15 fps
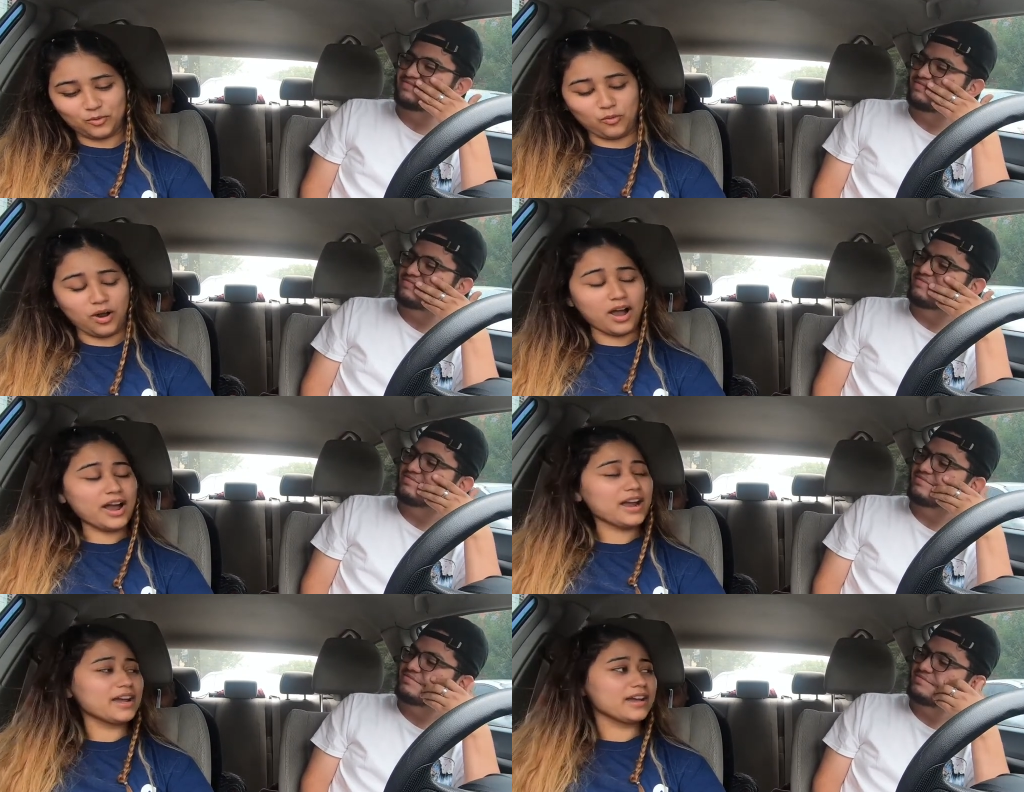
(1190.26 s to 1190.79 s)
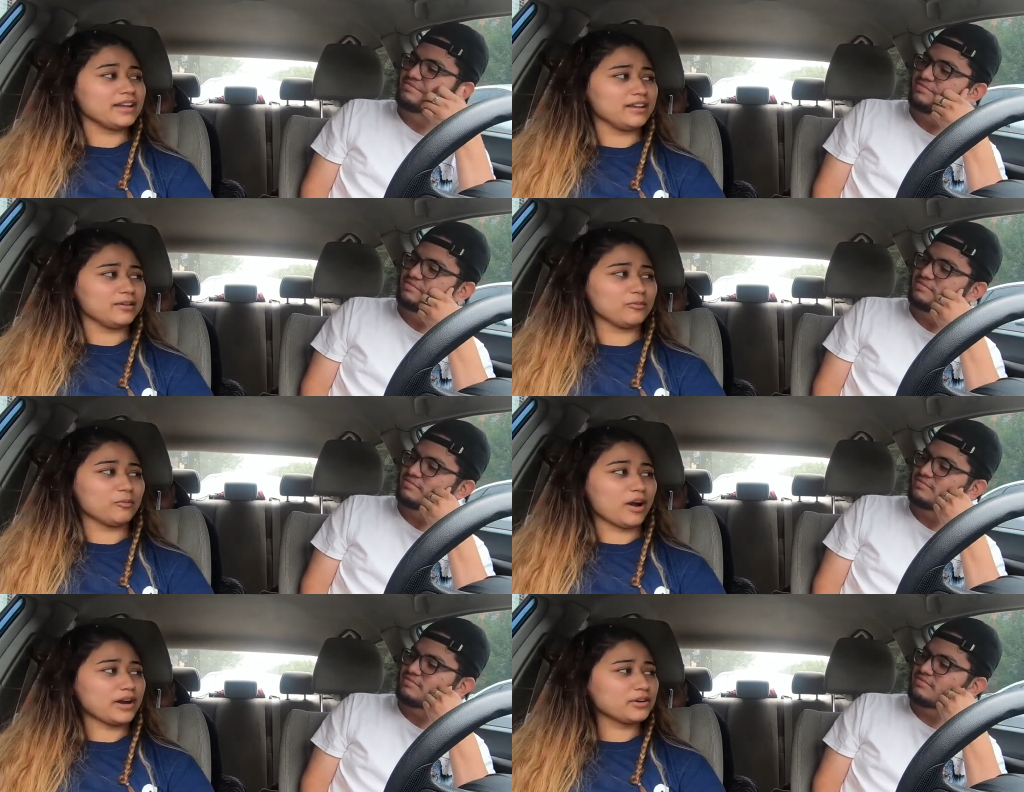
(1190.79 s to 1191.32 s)
Speaker 1: Why?
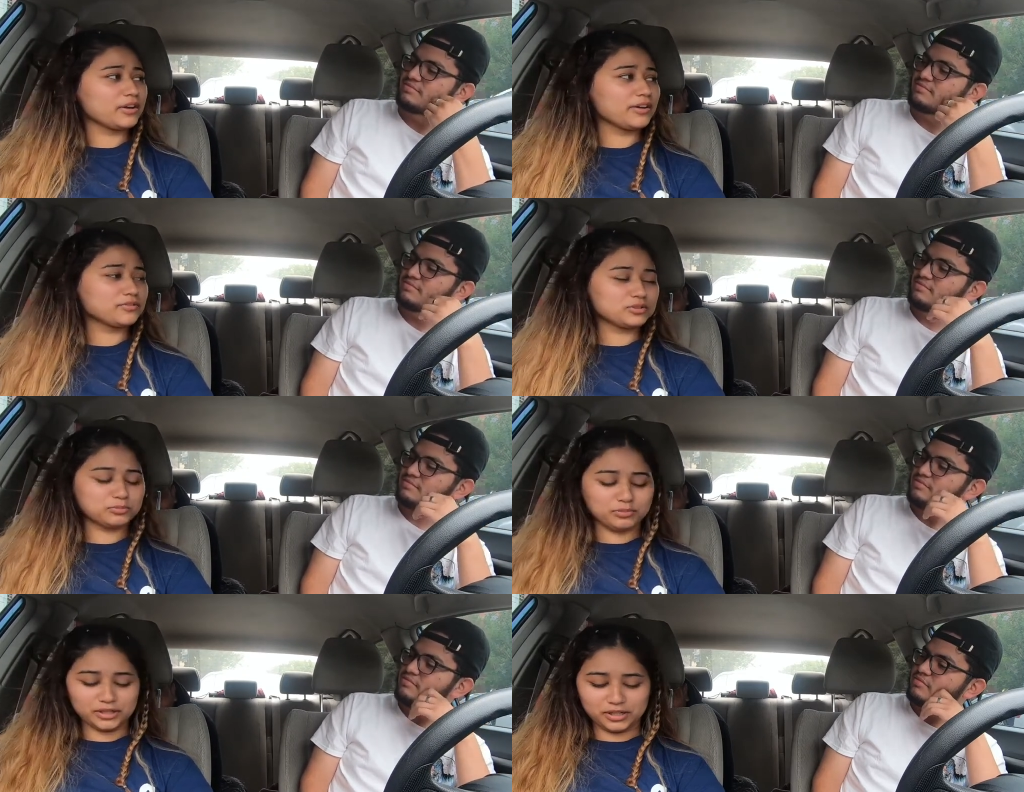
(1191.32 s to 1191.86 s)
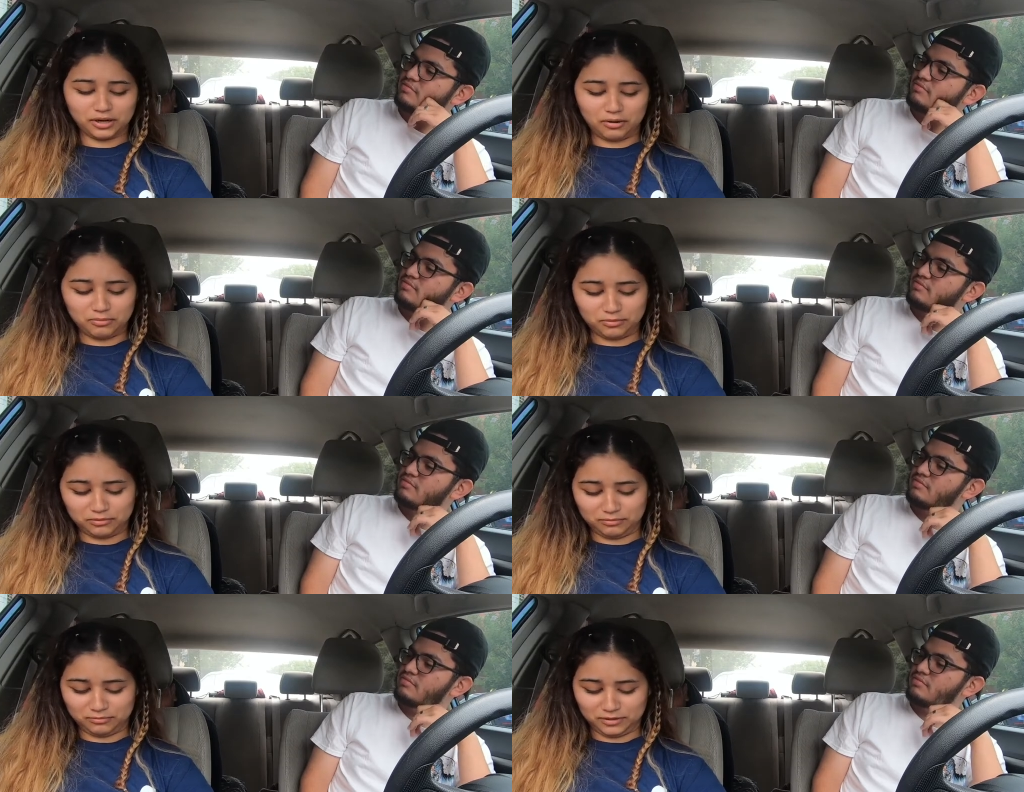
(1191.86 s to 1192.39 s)
Why do you have to break up with
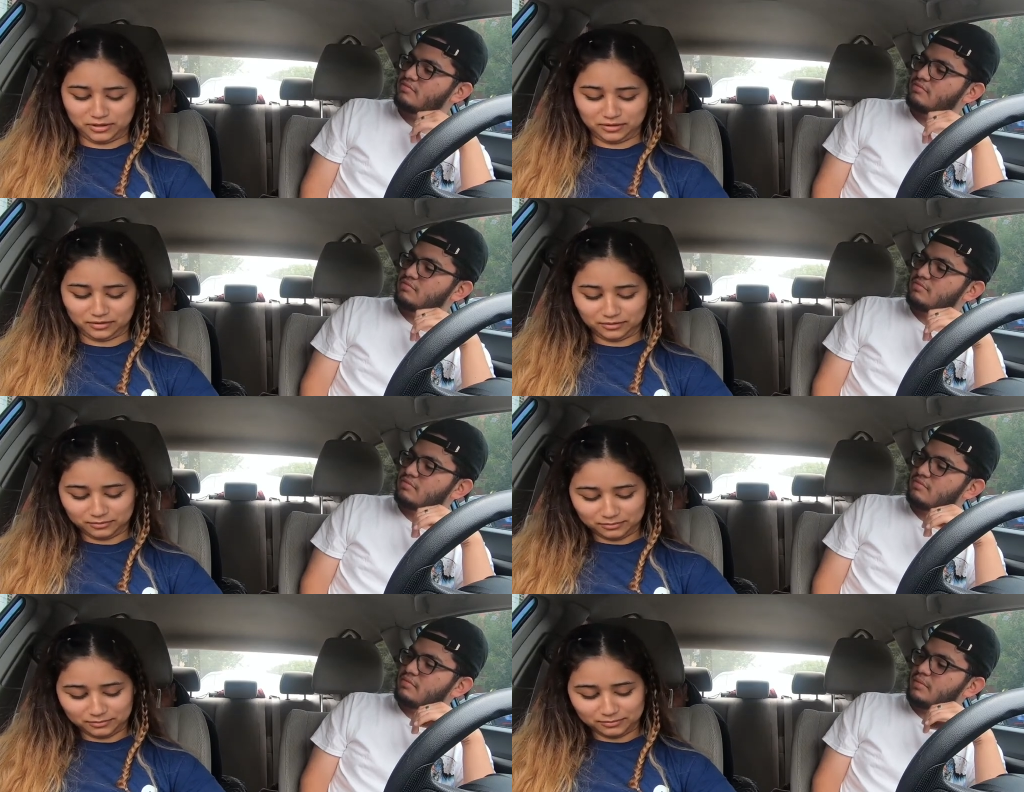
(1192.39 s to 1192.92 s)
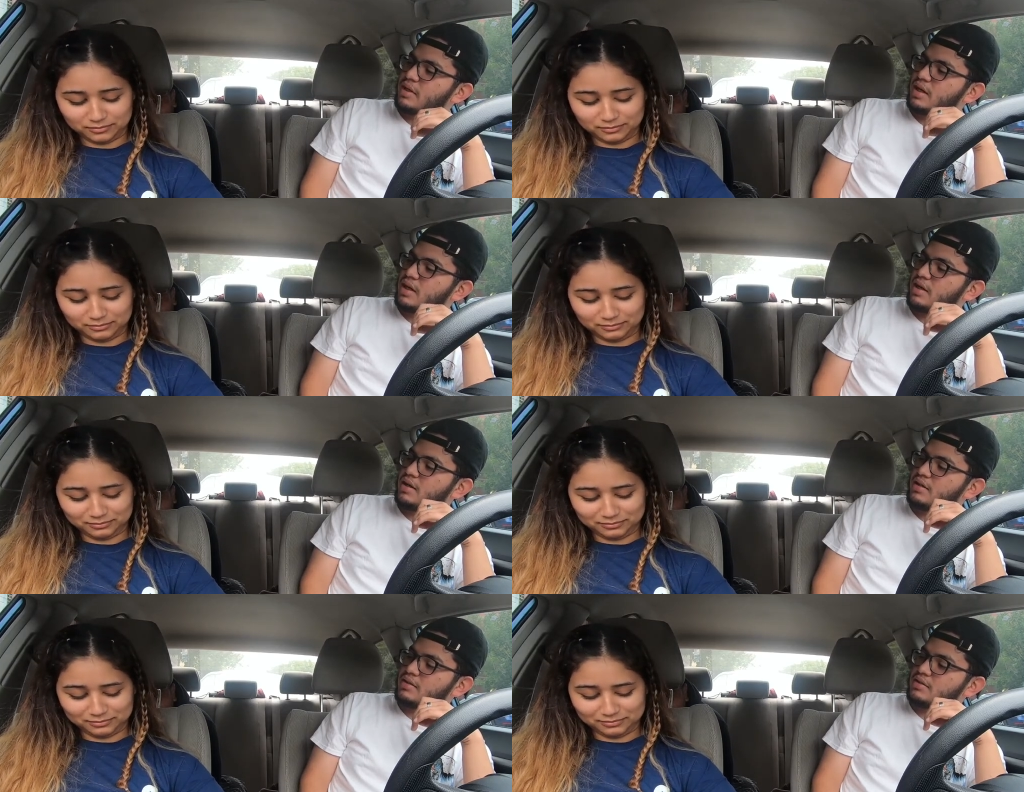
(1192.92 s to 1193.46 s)
me?
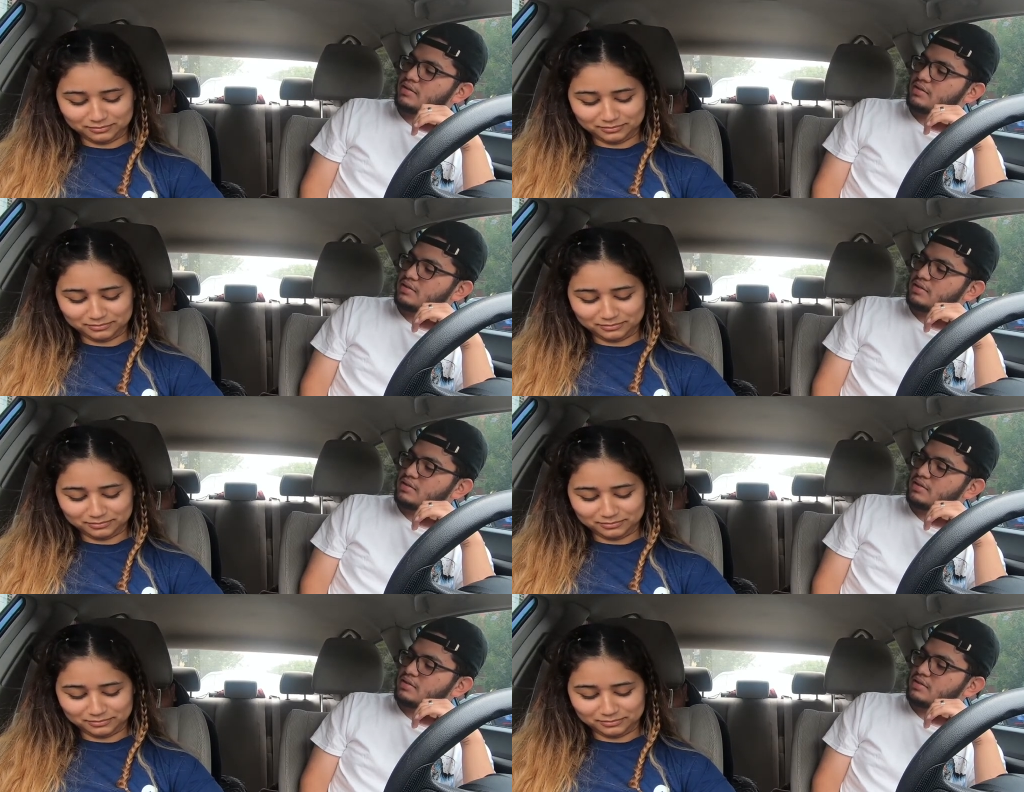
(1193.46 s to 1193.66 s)
Because.